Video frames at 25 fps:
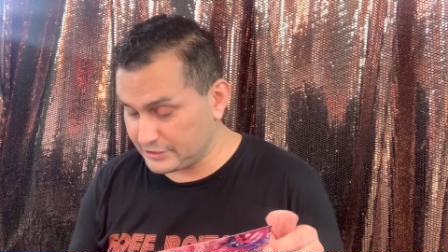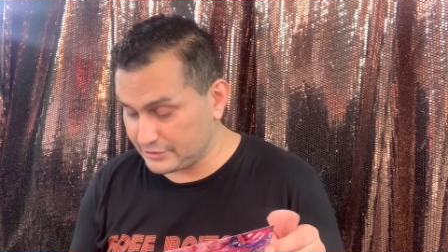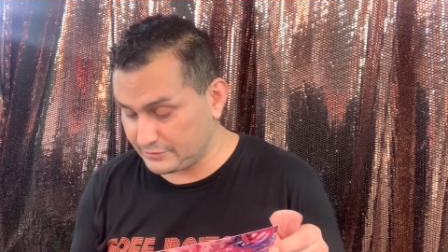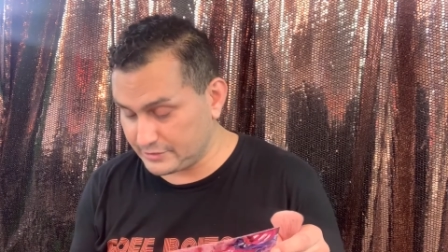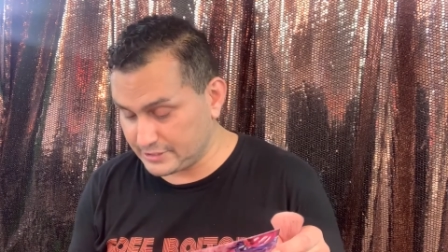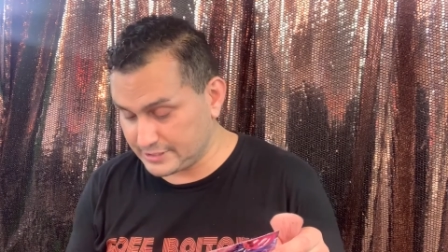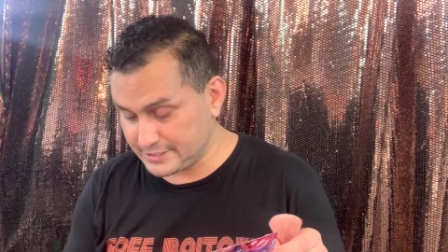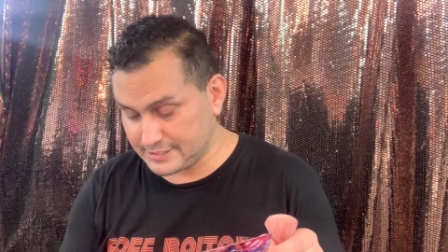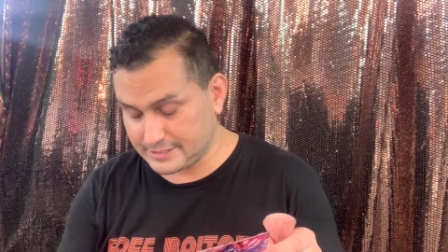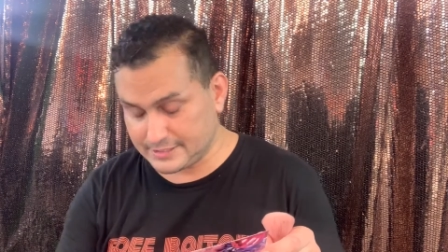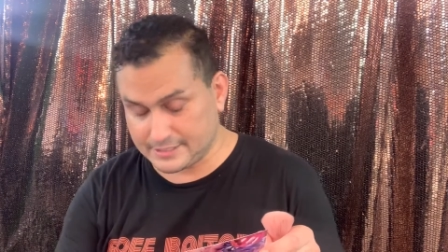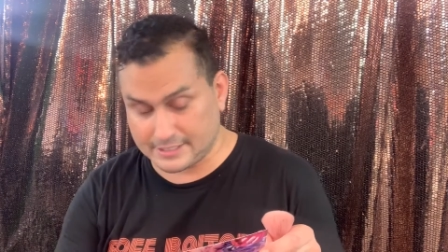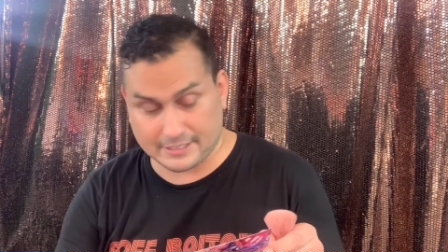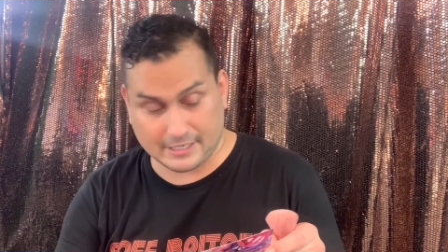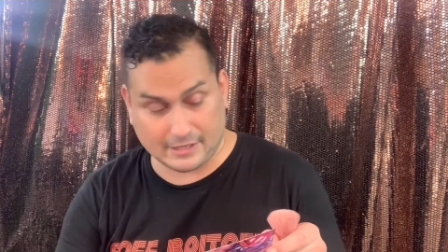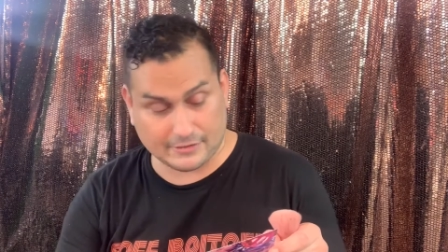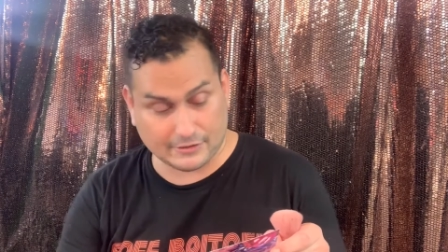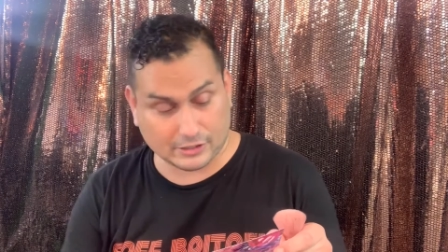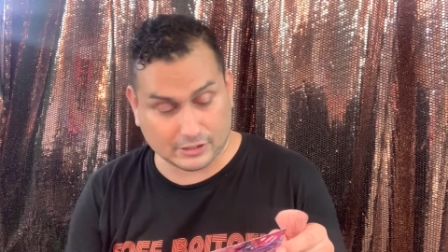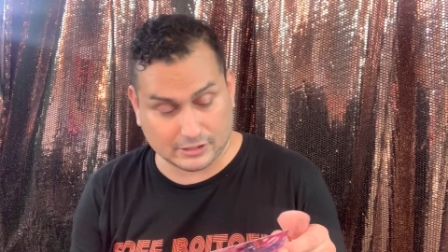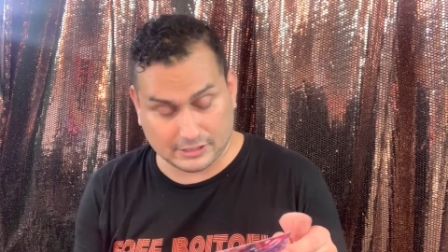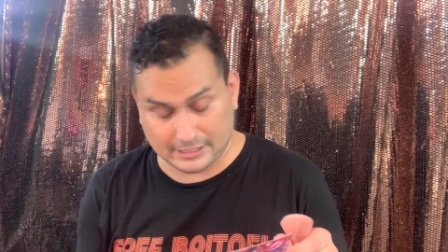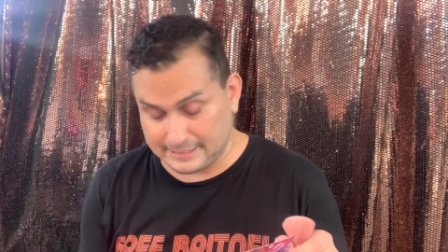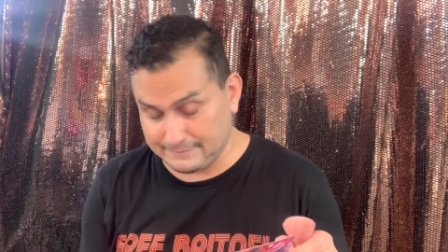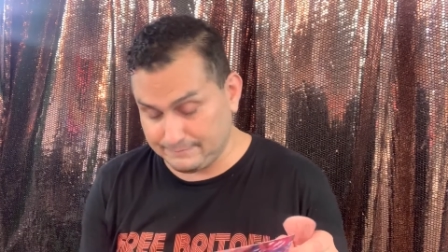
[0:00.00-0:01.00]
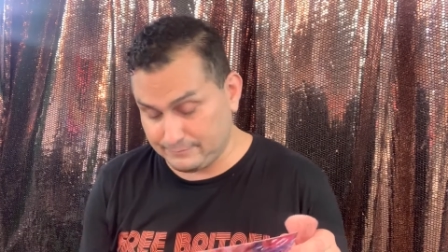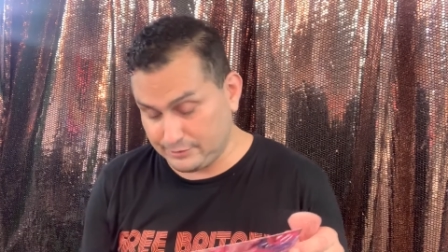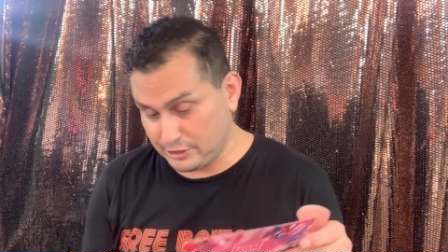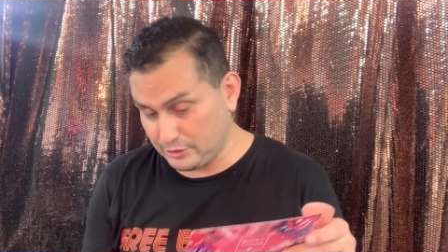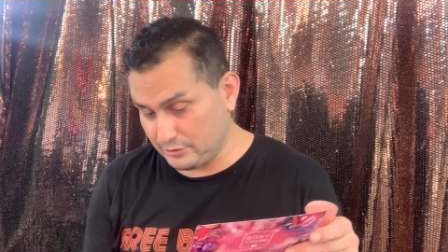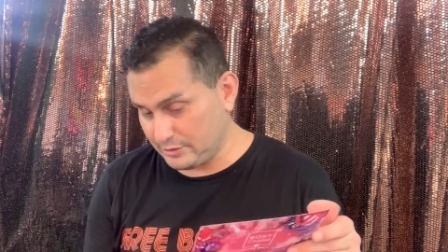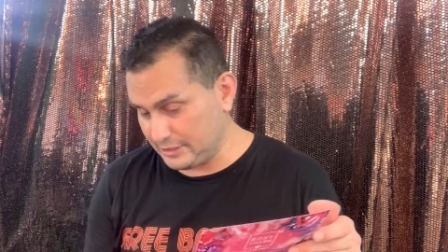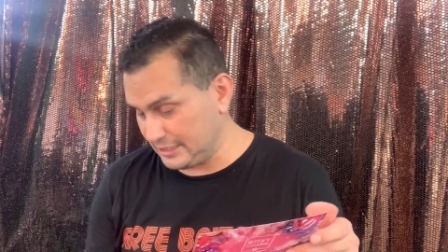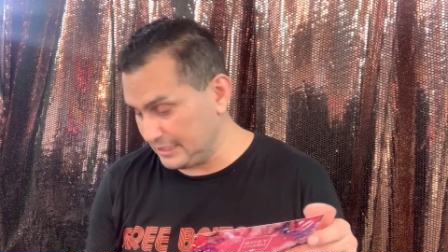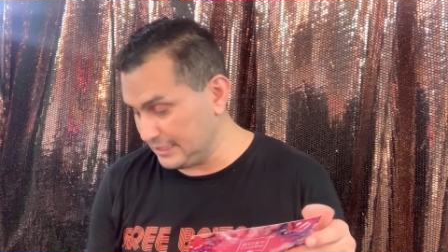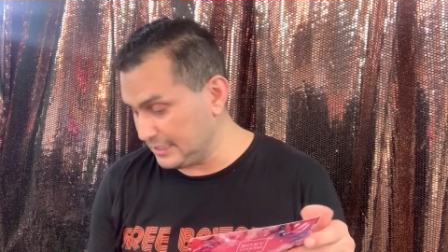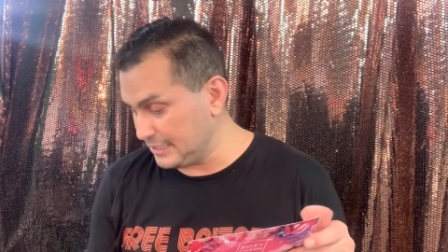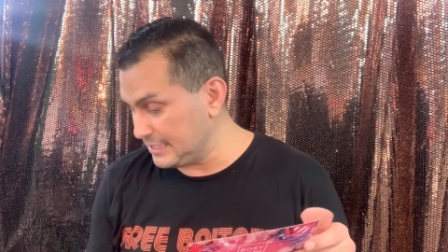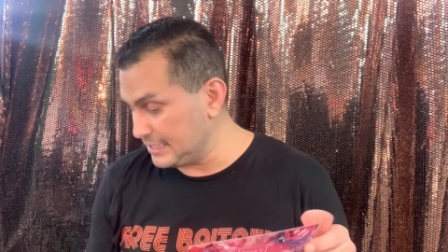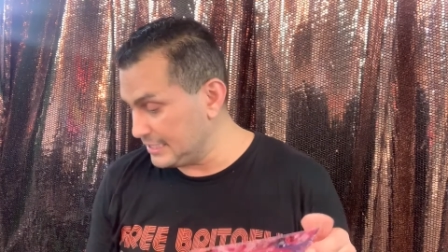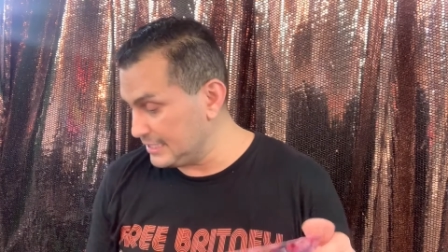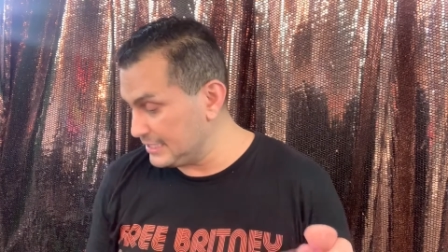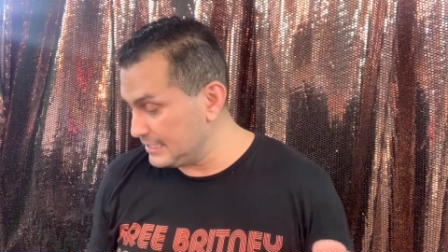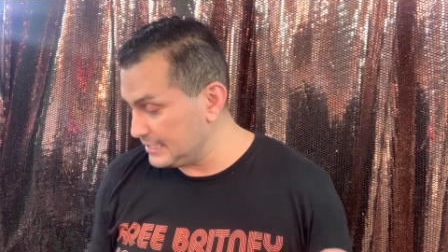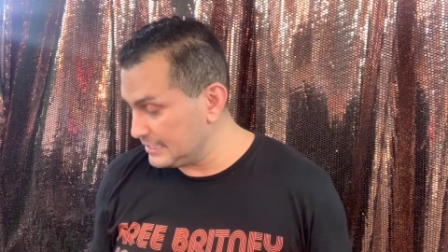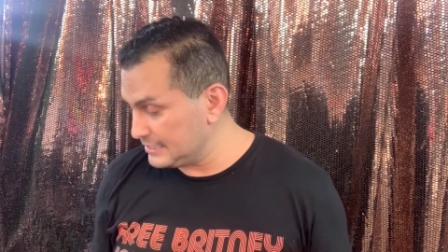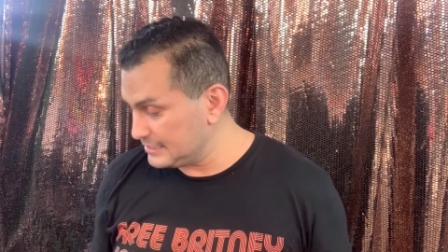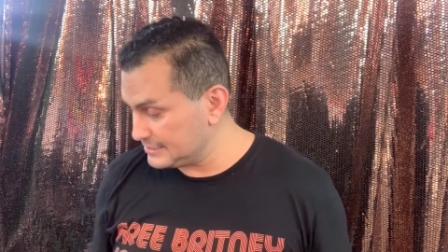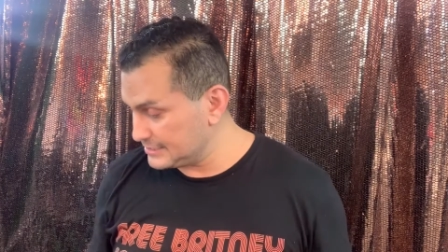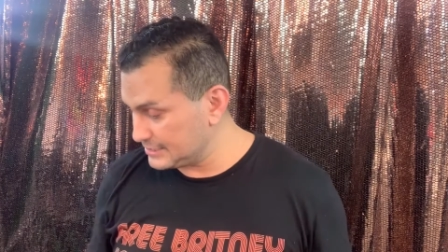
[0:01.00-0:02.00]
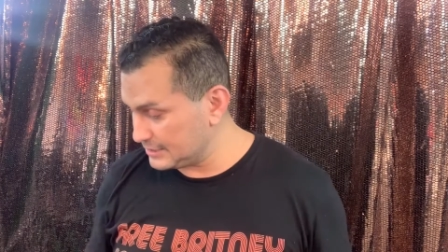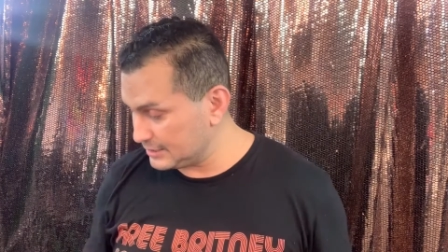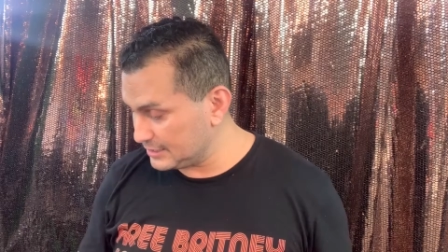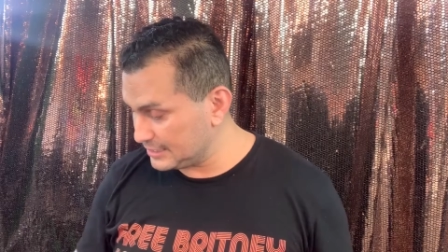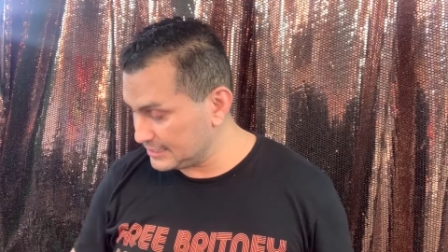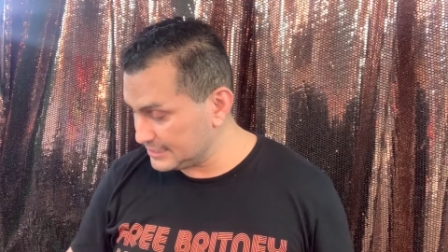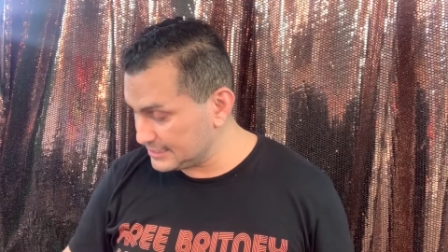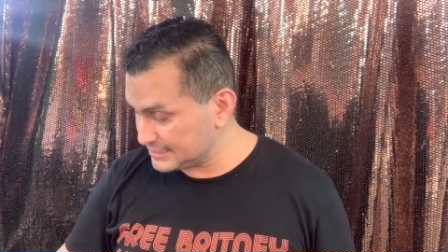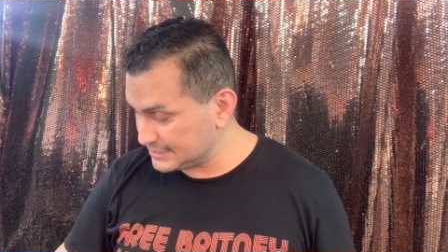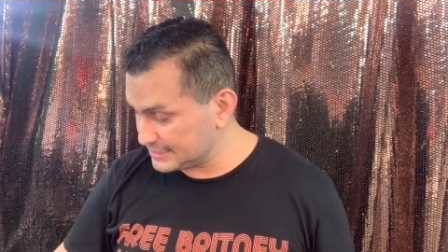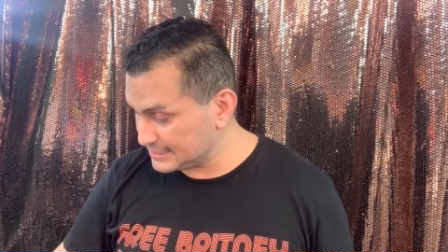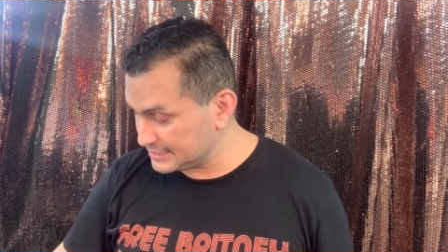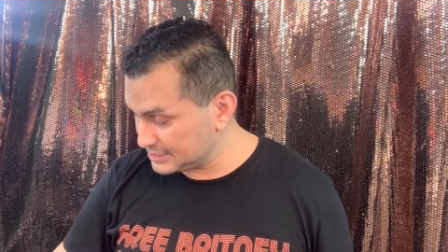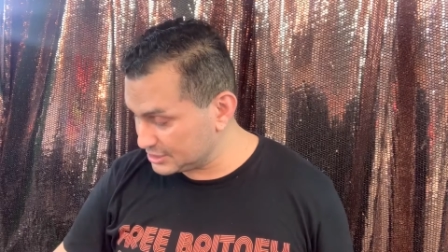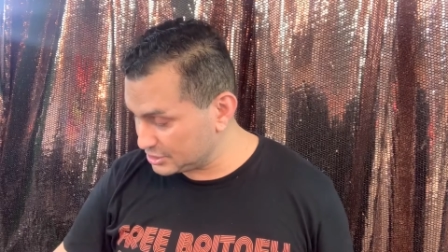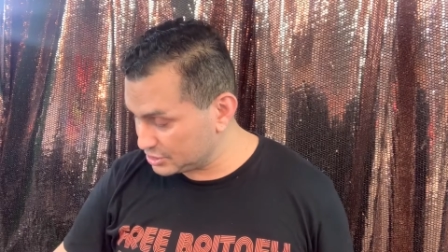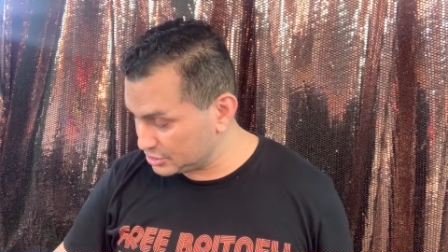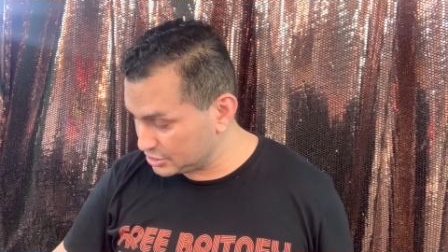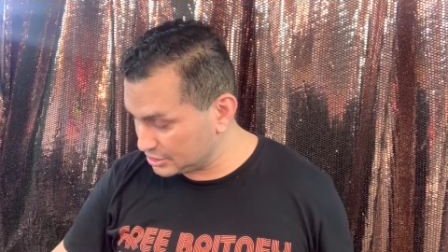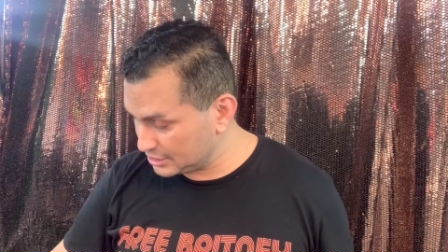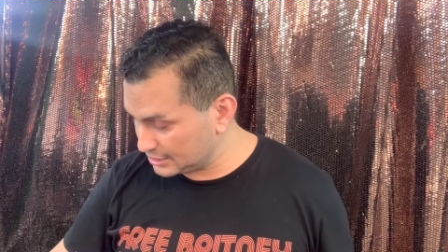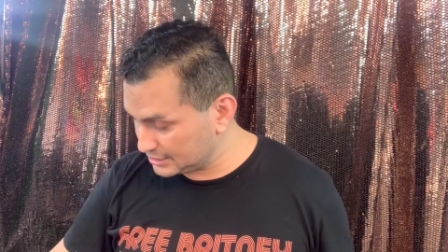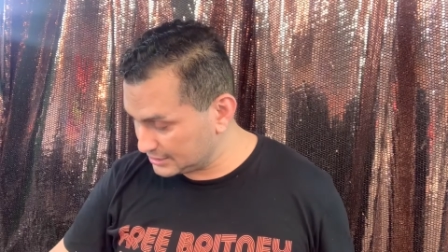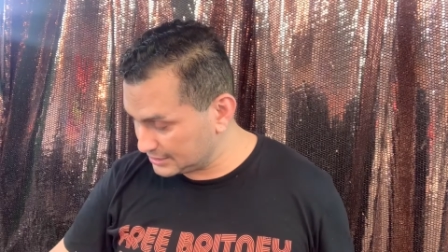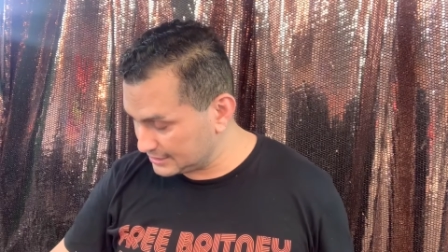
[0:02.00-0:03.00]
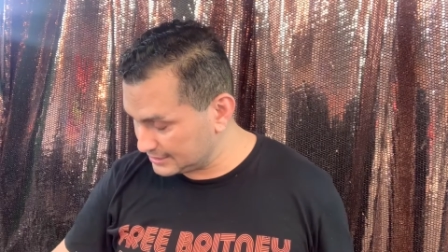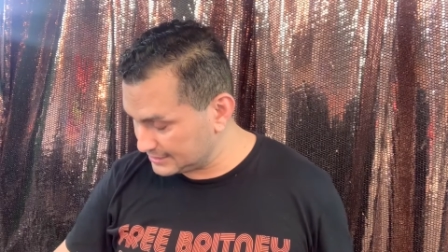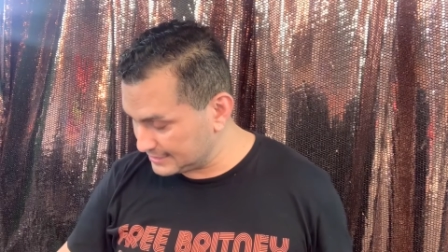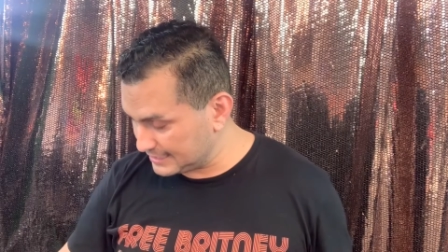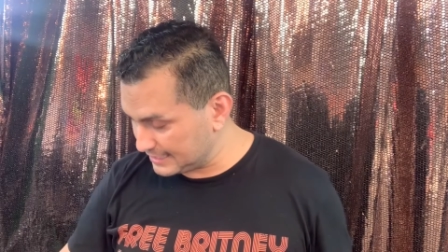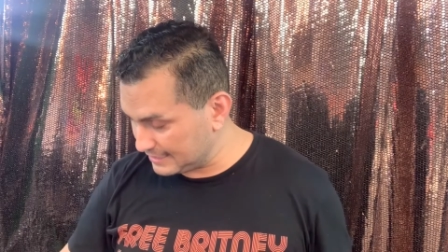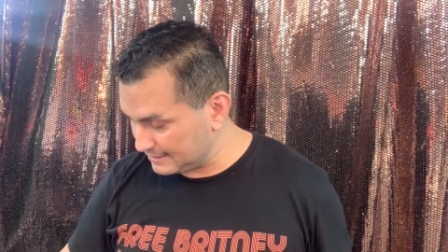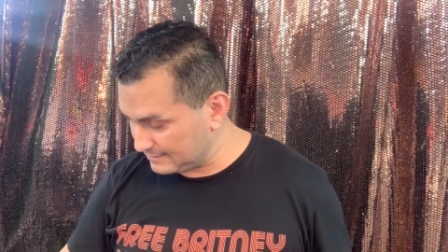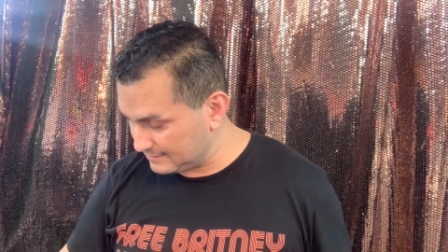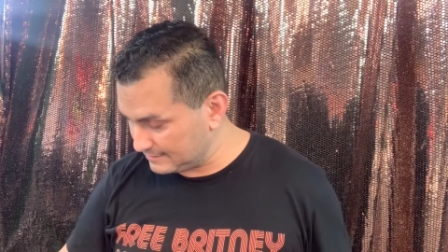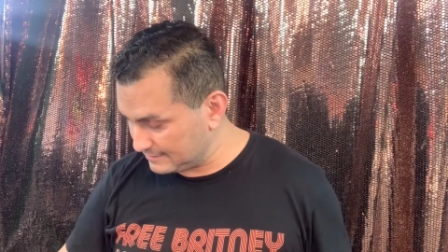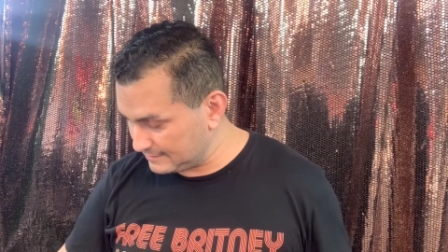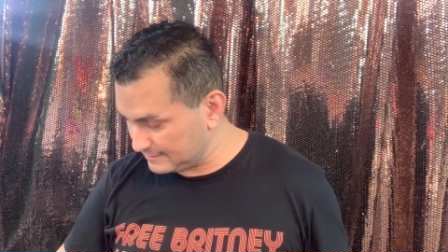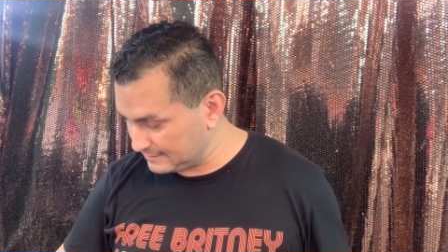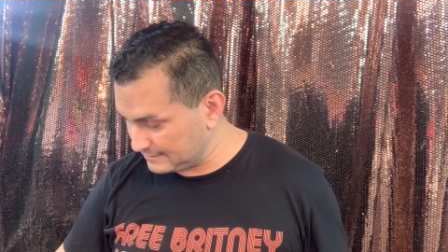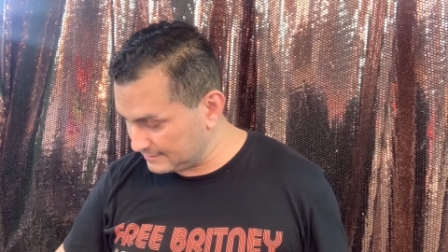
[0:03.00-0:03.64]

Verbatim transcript: So this is another Clean Beauty. So let's check this out.